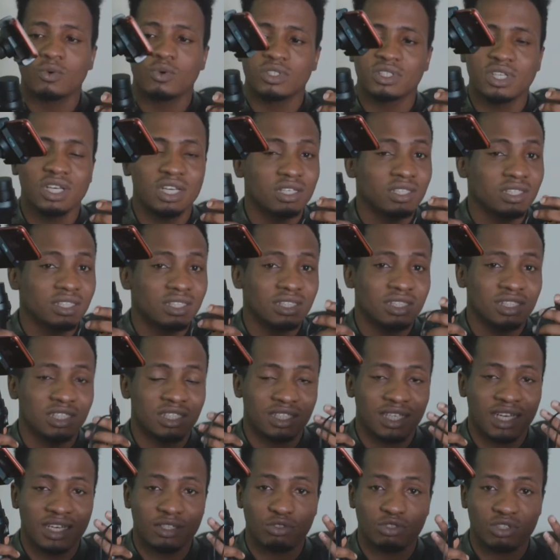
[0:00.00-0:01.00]
Once I
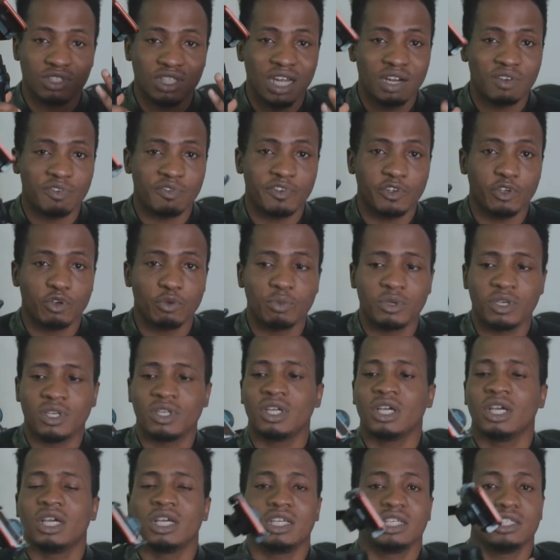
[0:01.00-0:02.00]
decide to start
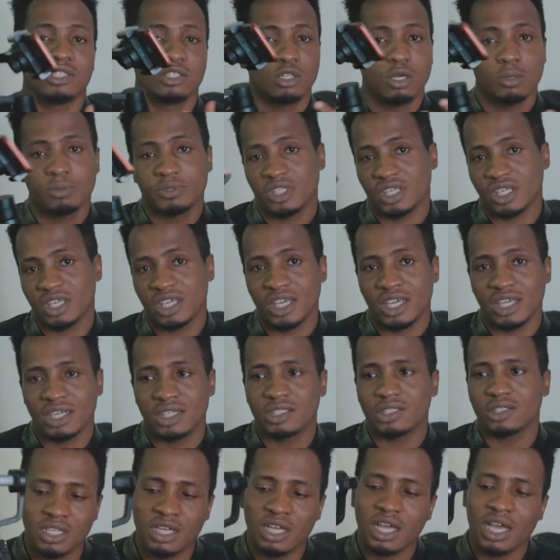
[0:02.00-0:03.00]
filming, it stops
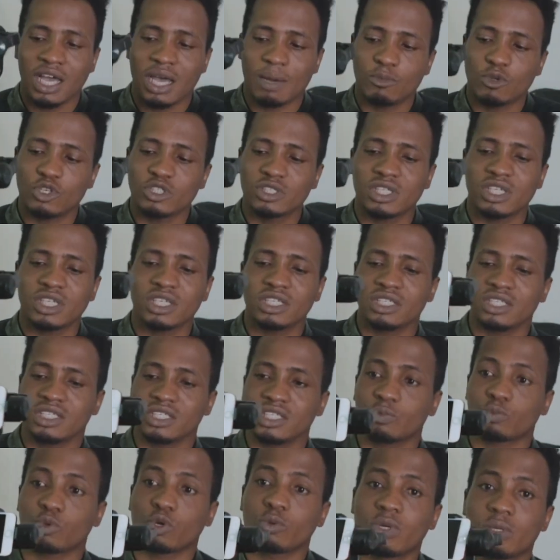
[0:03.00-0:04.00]
again. I'm not saying
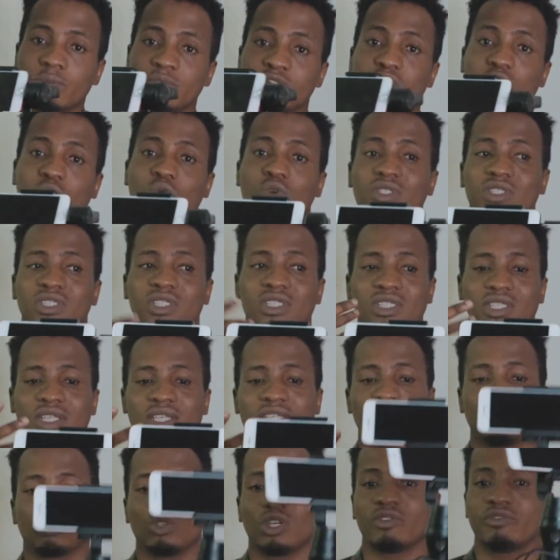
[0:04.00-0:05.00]
this problem is
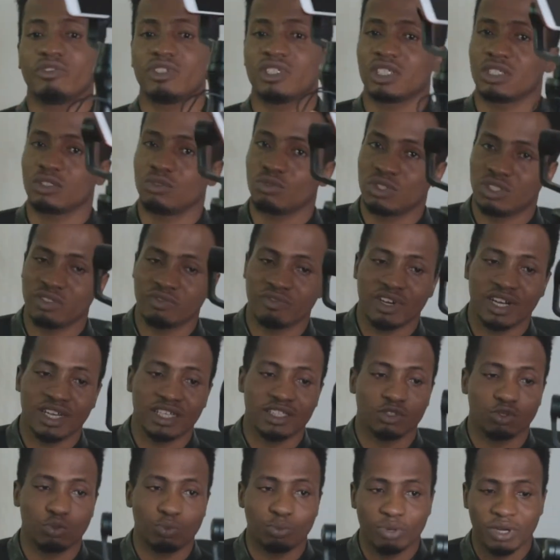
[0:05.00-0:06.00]
consistent to every single
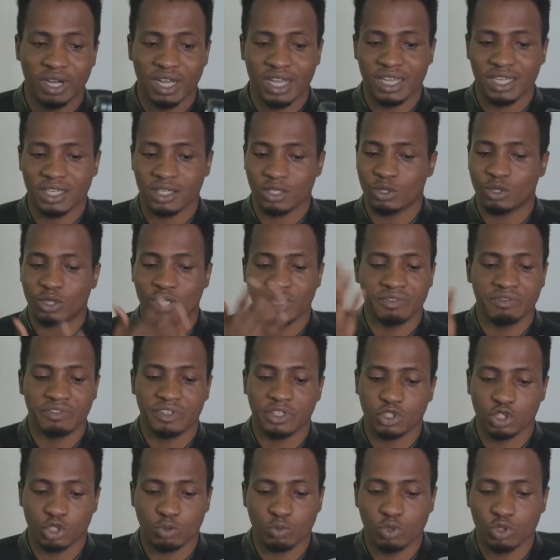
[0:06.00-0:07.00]
device you buy or
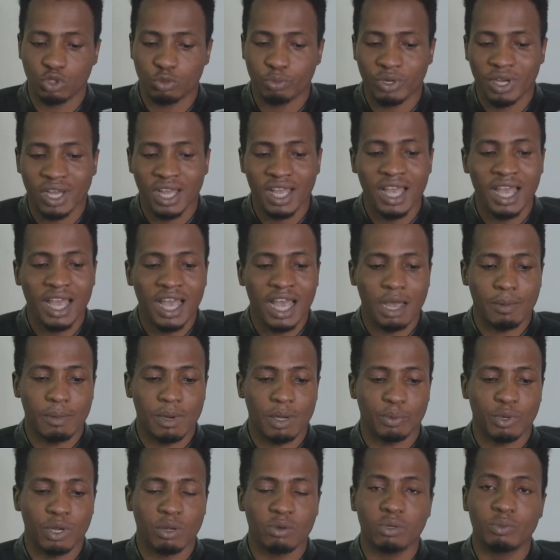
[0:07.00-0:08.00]
every Osmo you buy. I
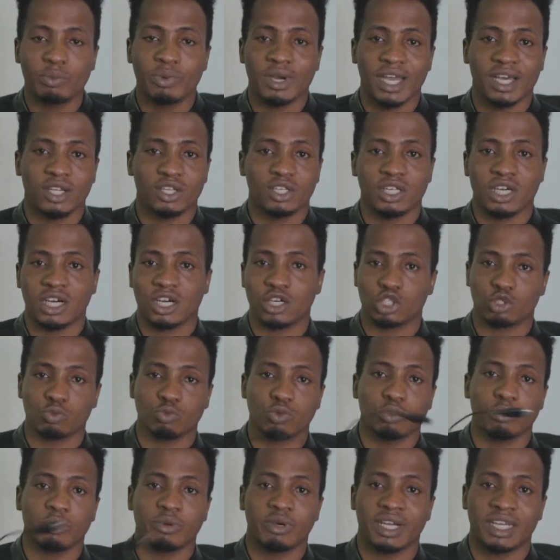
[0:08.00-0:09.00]
might probably buy another
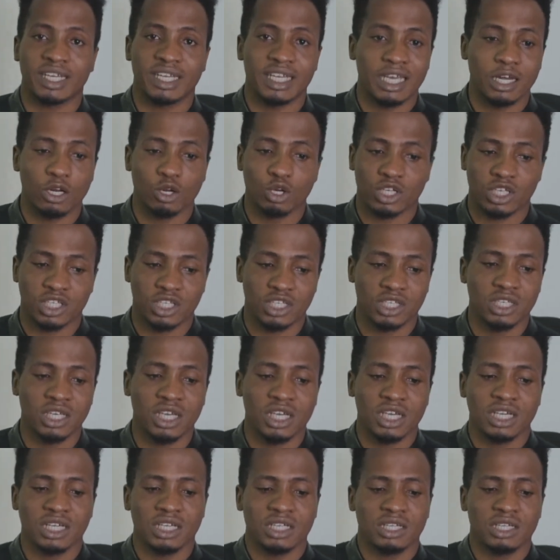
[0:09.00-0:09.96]
Osmo and get lucky.